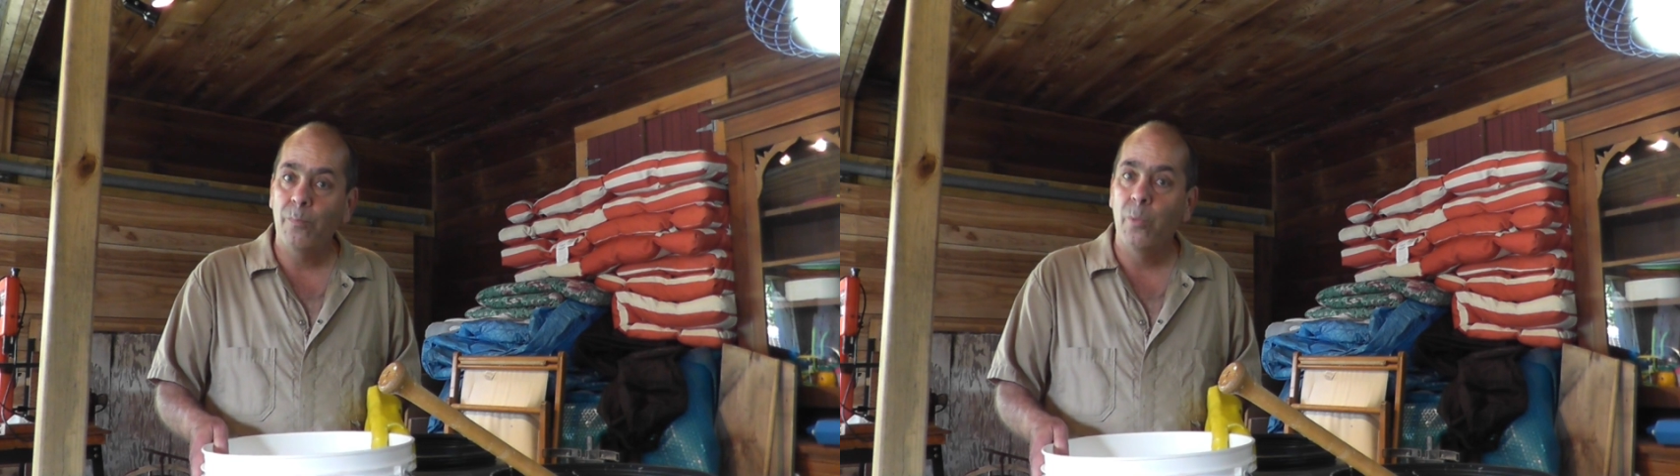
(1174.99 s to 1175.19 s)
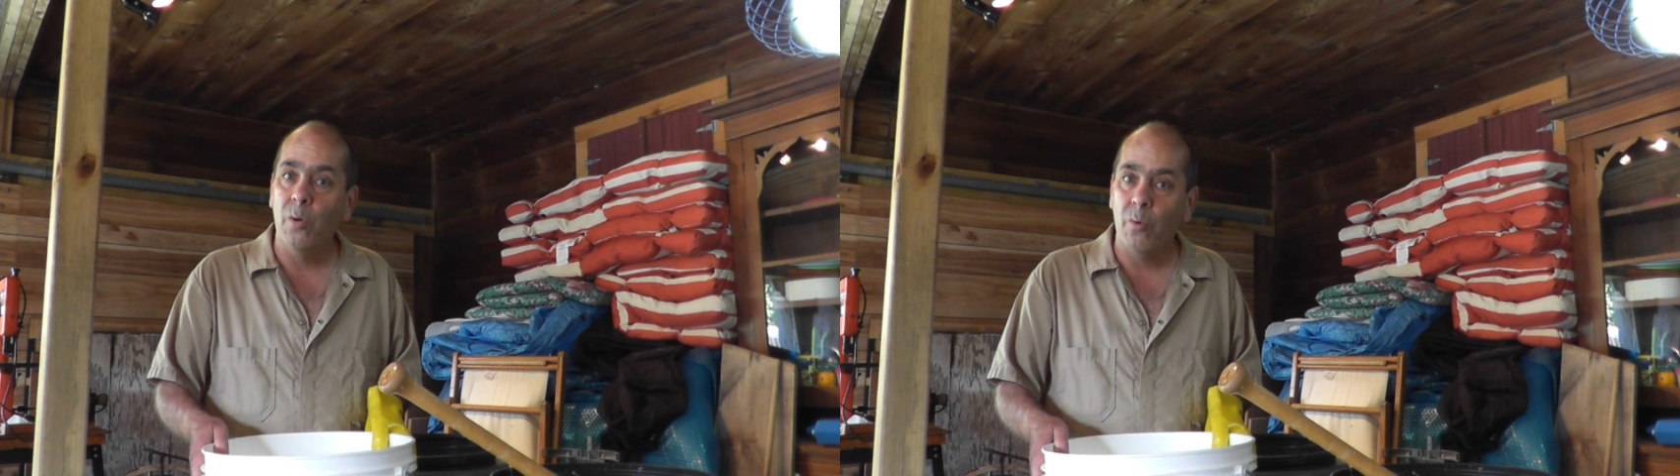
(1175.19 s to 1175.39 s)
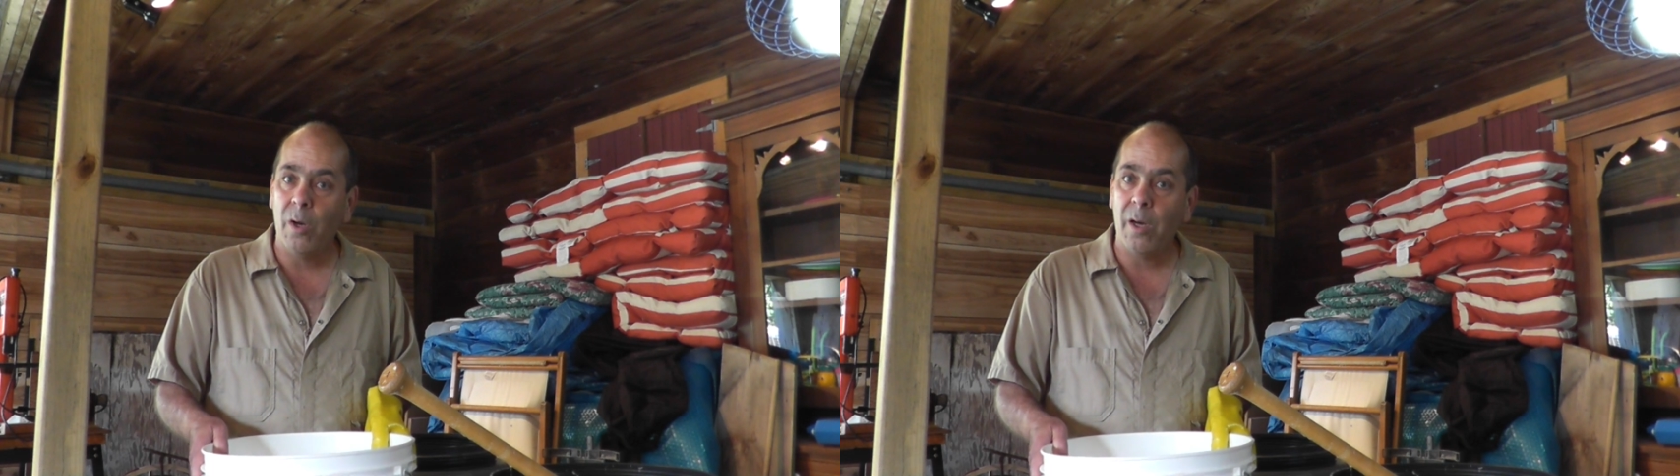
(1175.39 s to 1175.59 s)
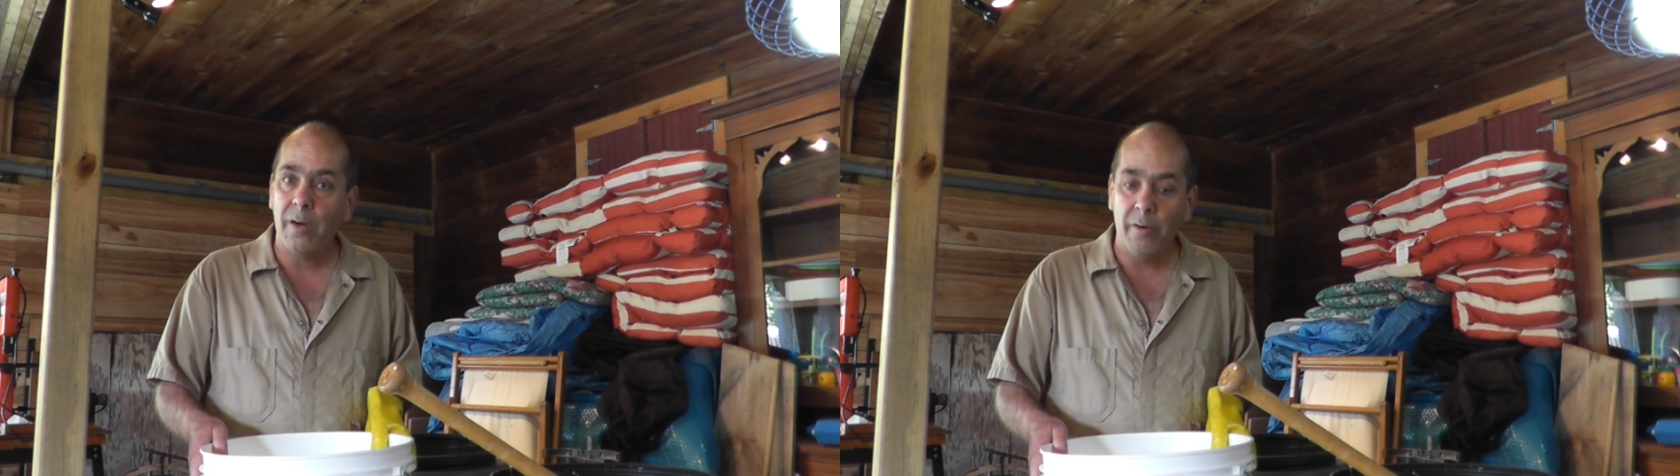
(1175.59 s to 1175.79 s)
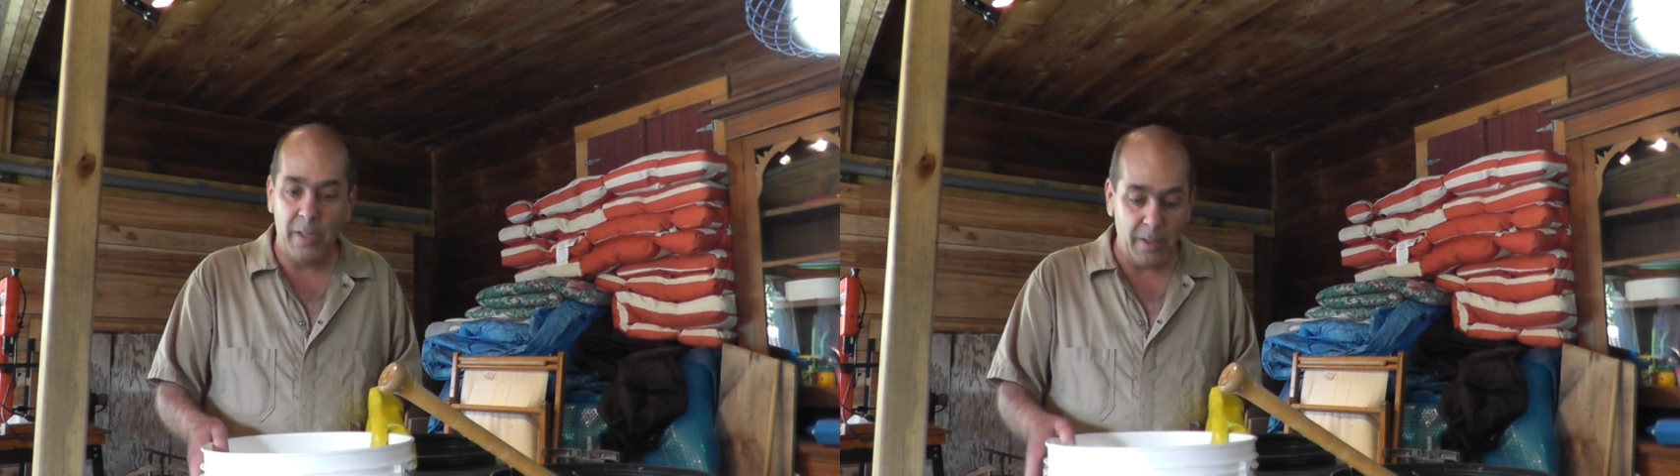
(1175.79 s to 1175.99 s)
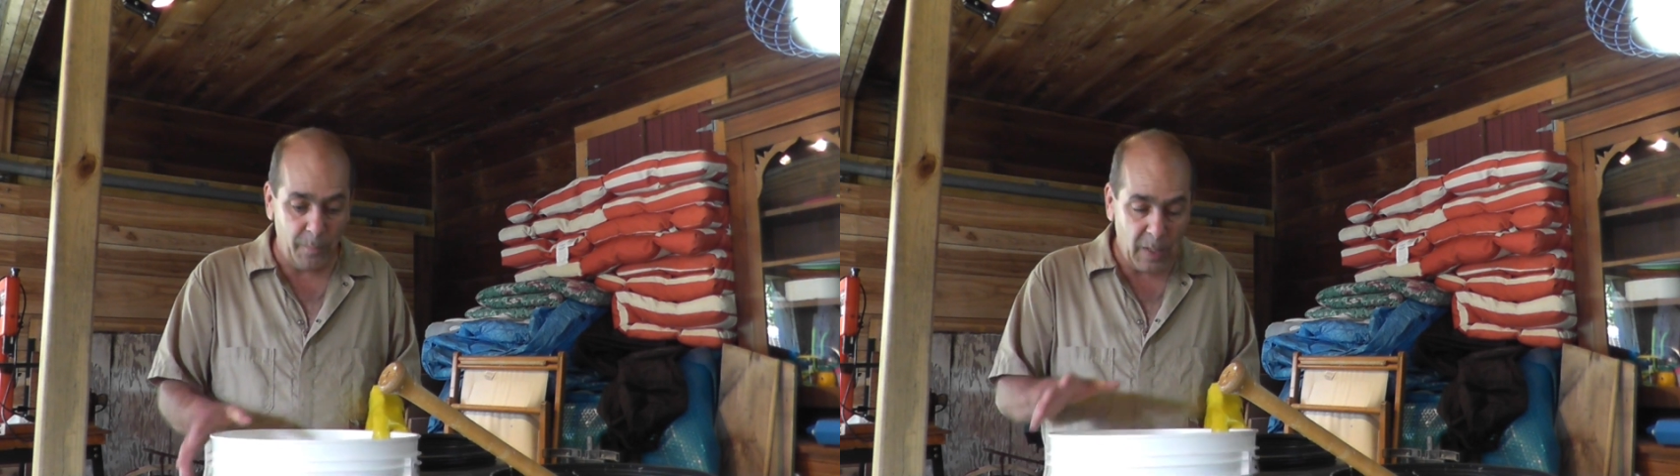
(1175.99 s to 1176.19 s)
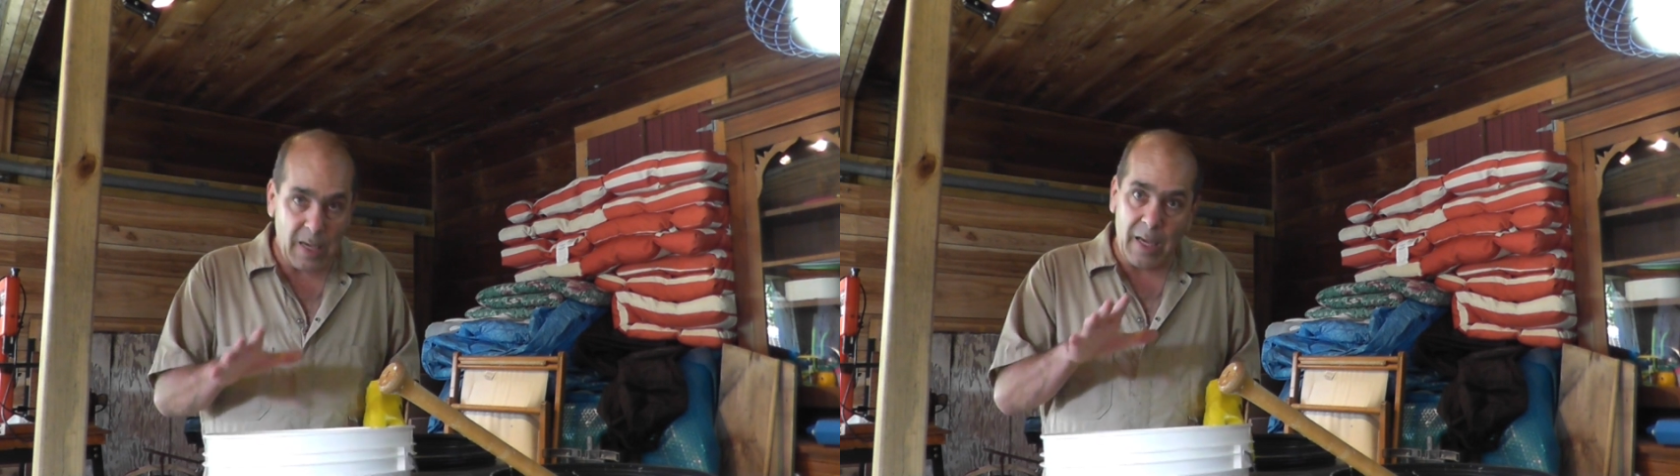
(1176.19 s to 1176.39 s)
put water in them,